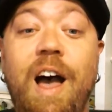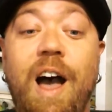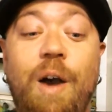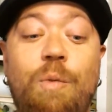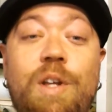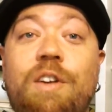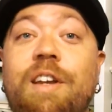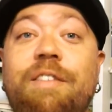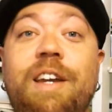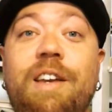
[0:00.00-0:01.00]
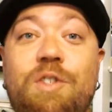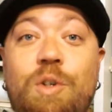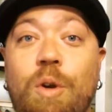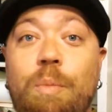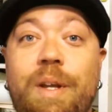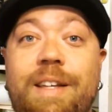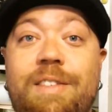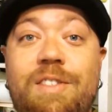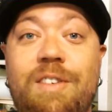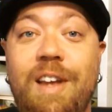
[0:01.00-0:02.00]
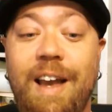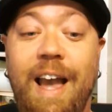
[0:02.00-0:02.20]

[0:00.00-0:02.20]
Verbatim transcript: uh, when you're giving us your opinions